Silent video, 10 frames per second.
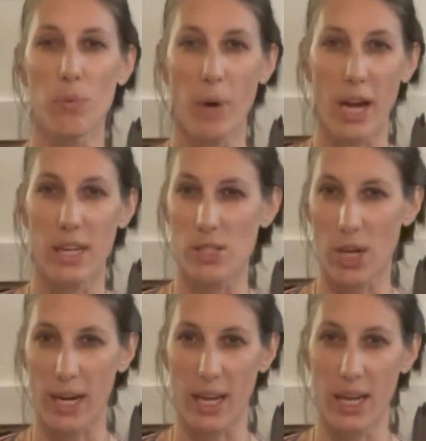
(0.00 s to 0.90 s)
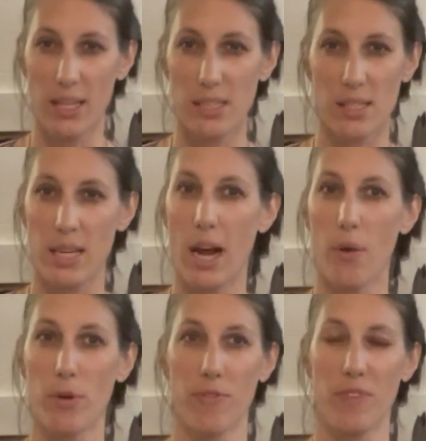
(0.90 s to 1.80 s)
way to check in and see how
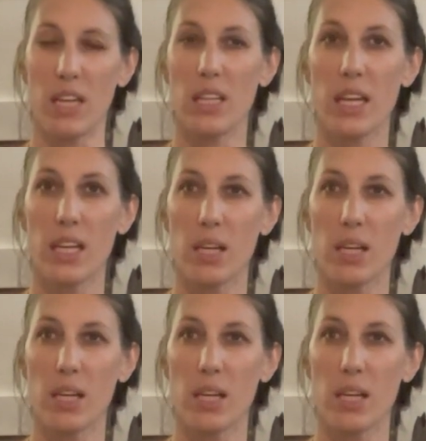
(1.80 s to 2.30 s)
we're feeling.